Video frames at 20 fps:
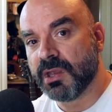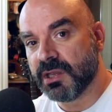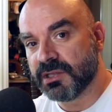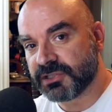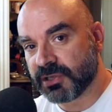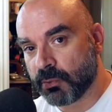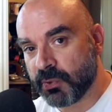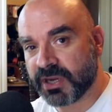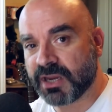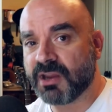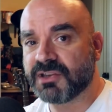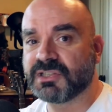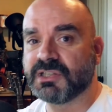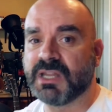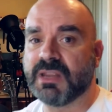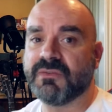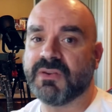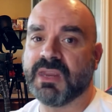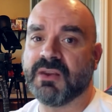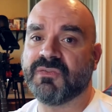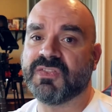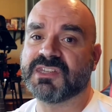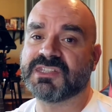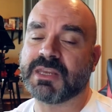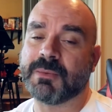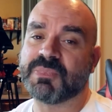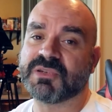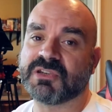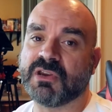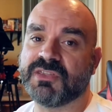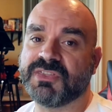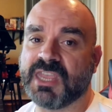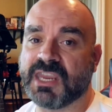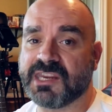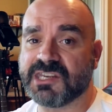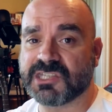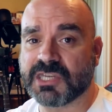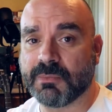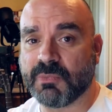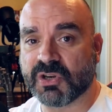So we're going to leave it here for this episode. Thank
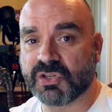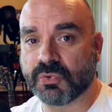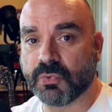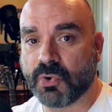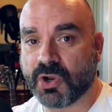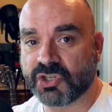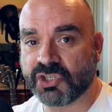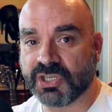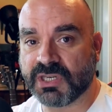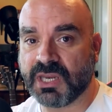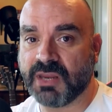you so much for watching.